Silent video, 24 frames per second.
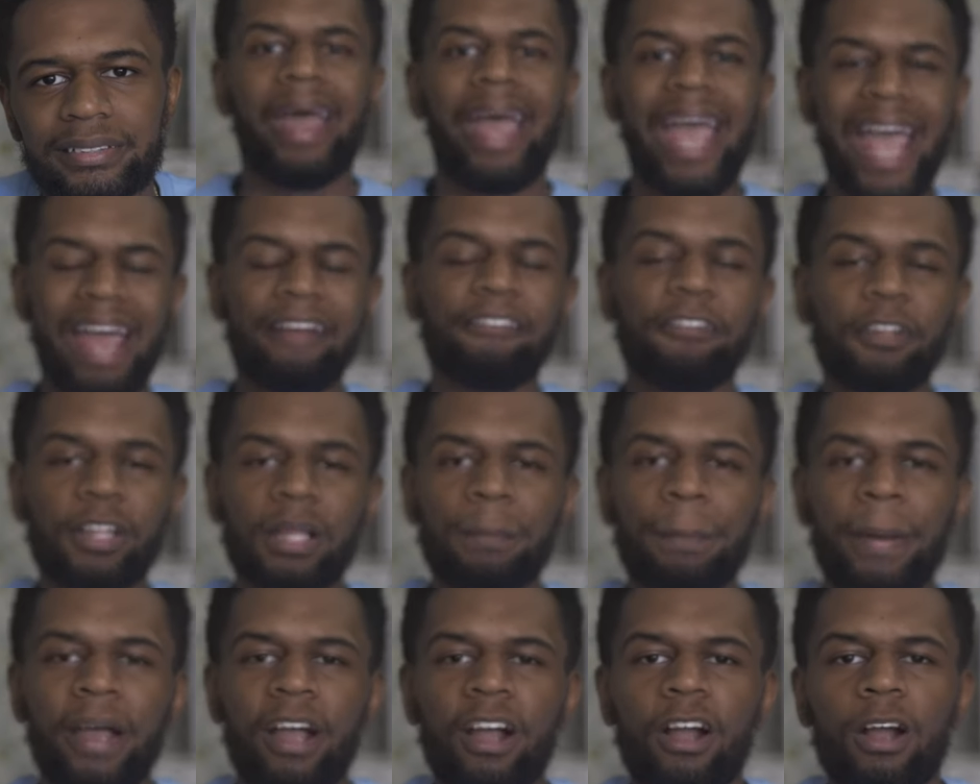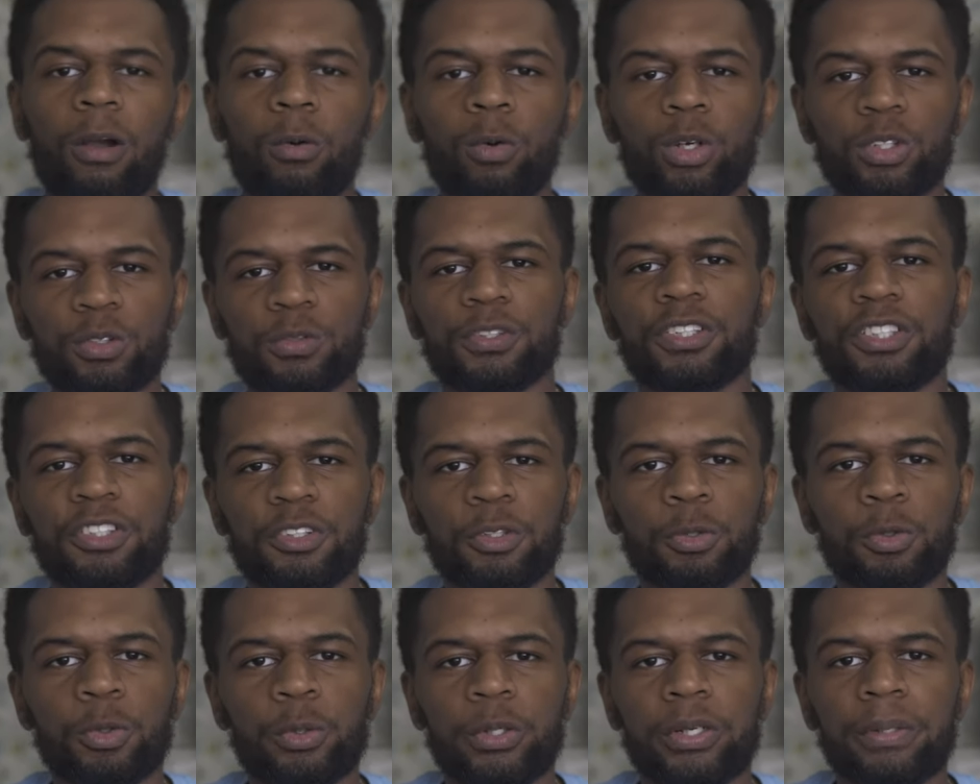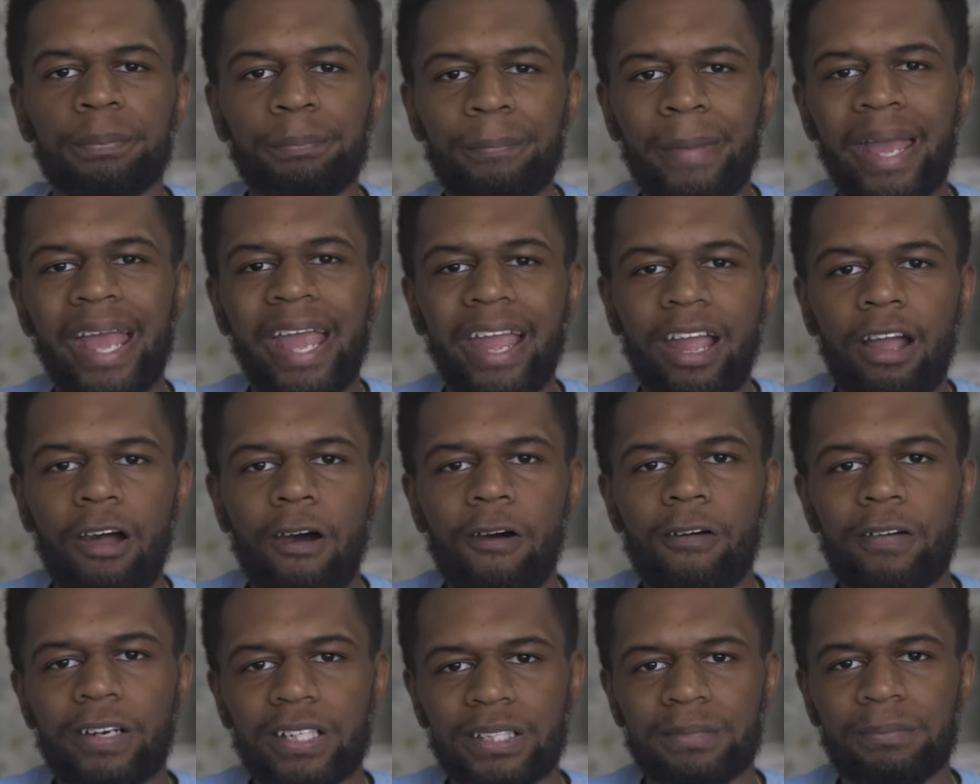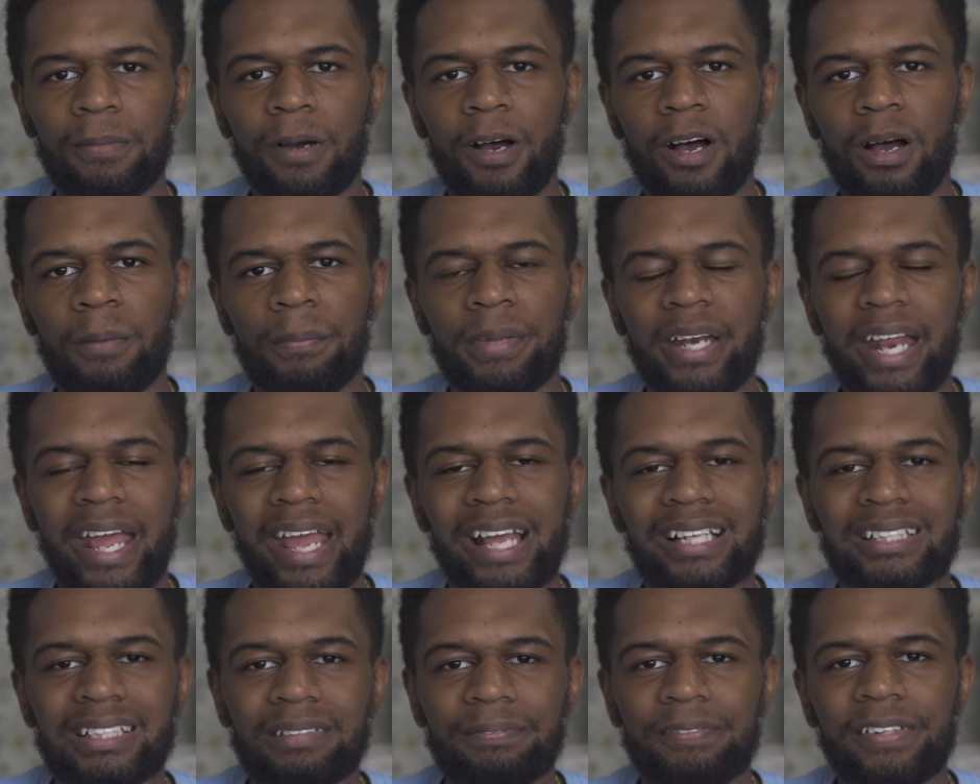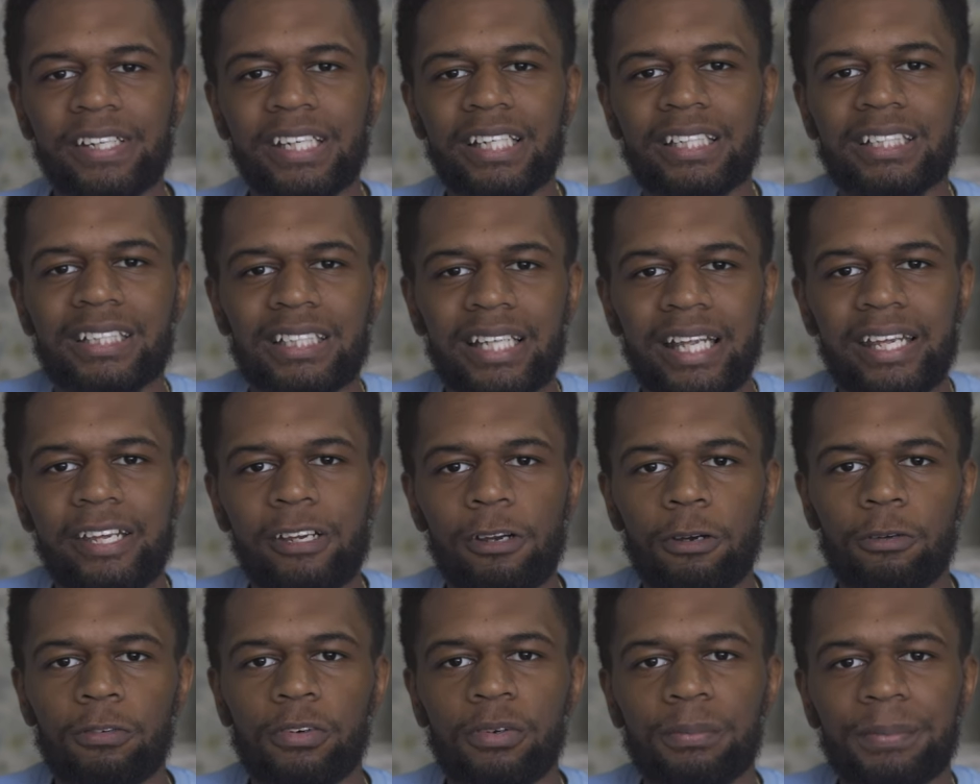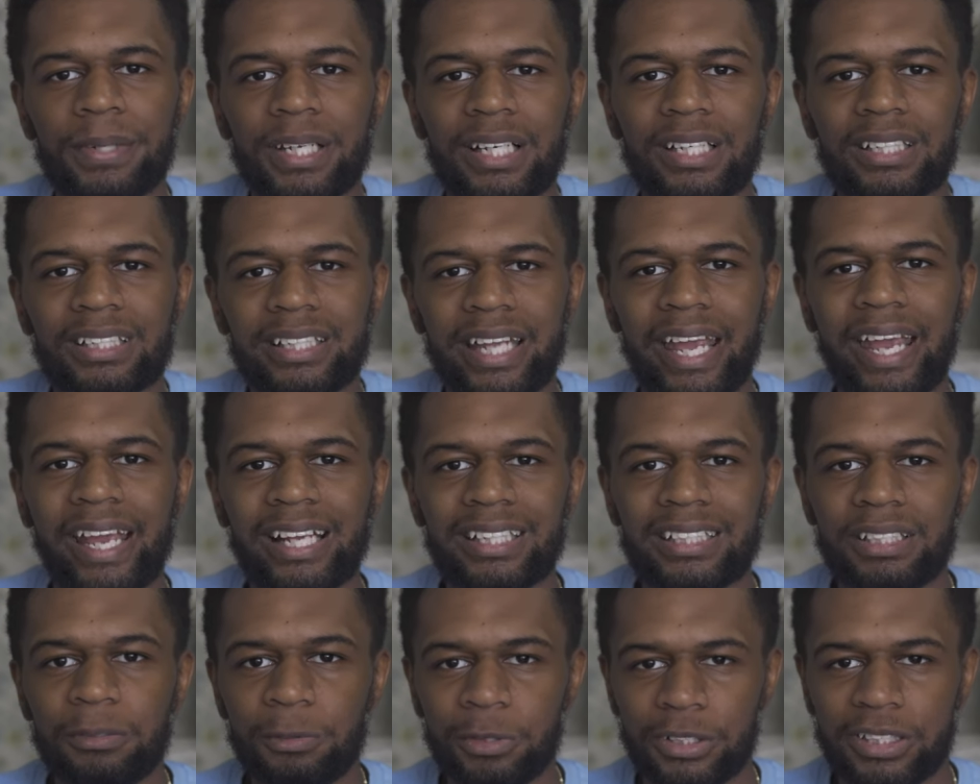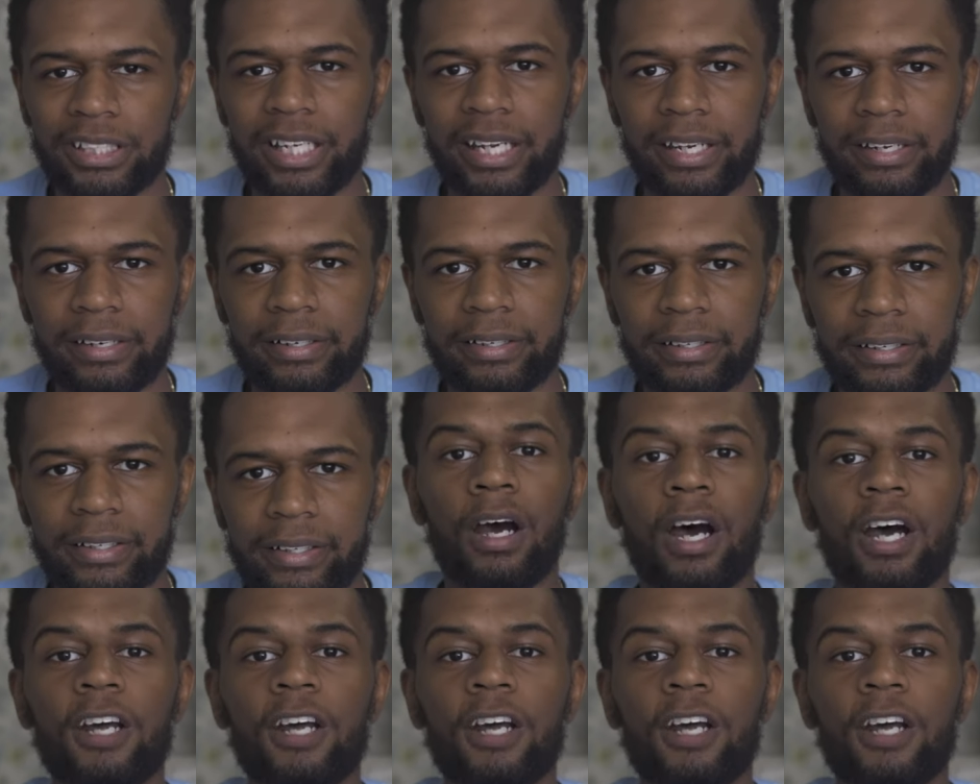After the power was restored, Matt called his mom and asked if he could stay over because Cassie was scared.